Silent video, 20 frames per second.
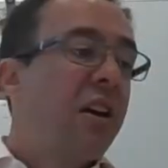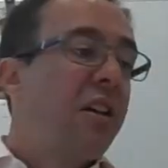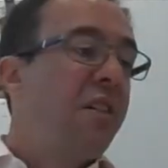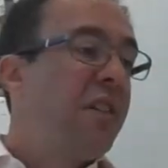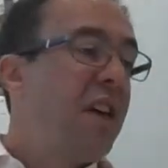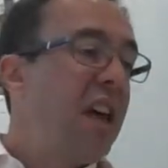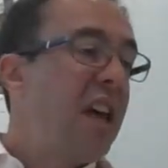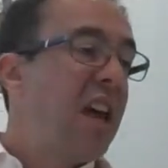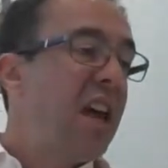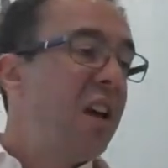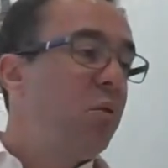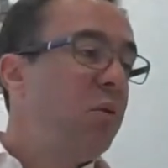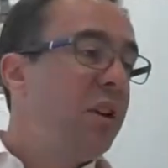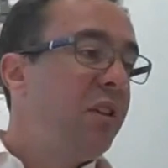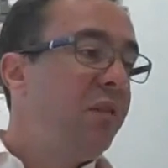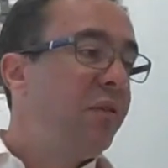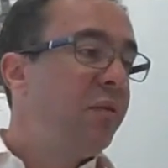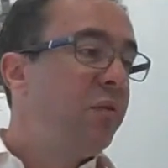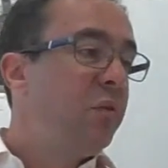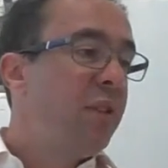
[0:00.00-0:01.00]
There,
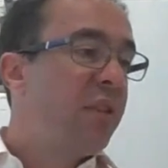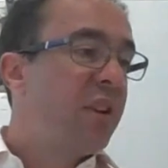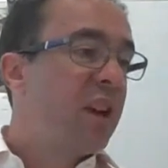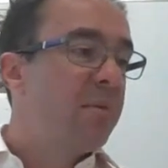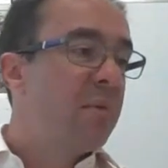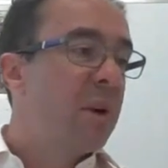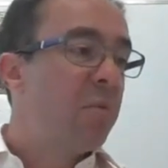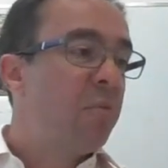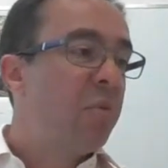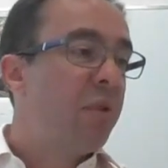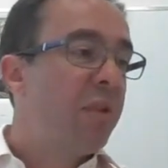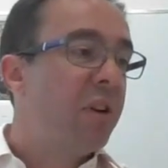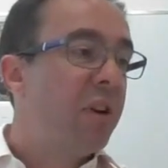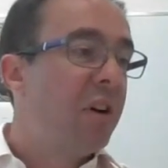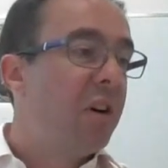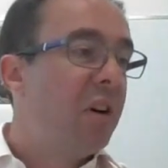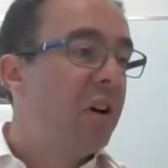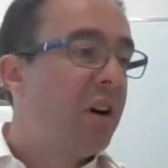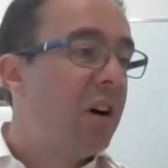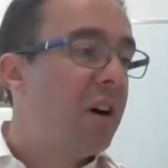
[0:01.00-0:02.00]
we've we've come up with
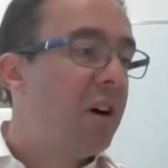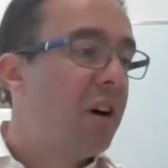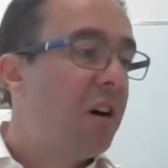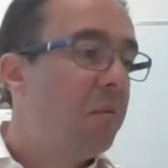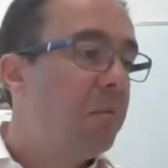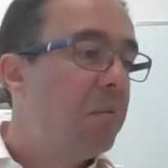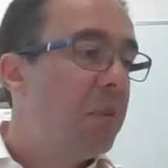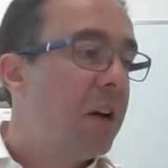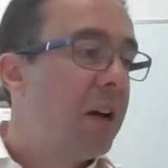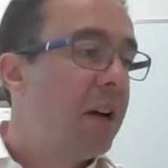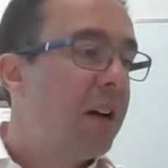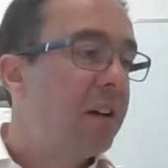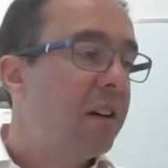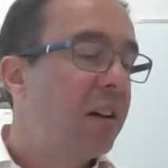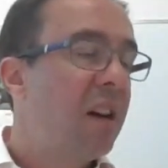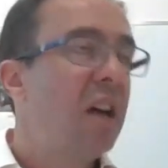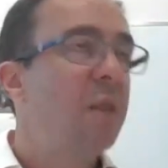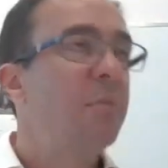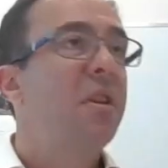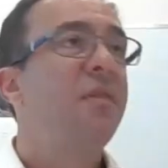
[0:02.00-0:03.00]
our our uh,
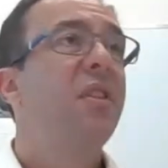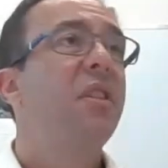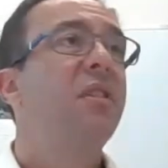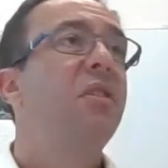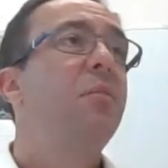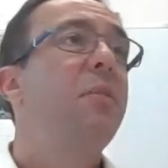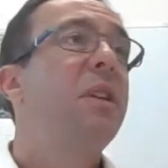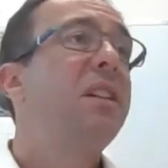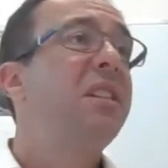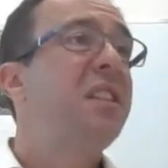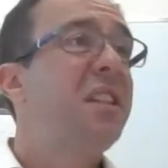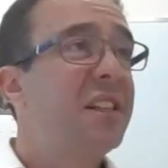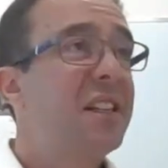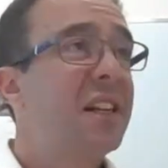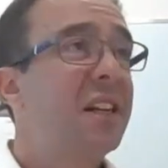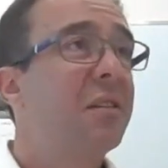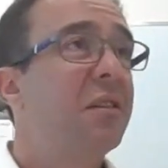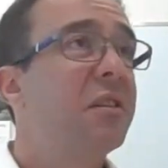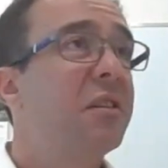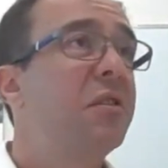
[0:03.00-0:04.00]
climate vulnerability
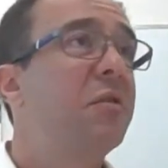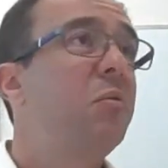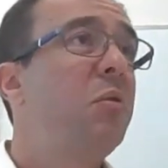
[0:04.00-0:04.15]
signals,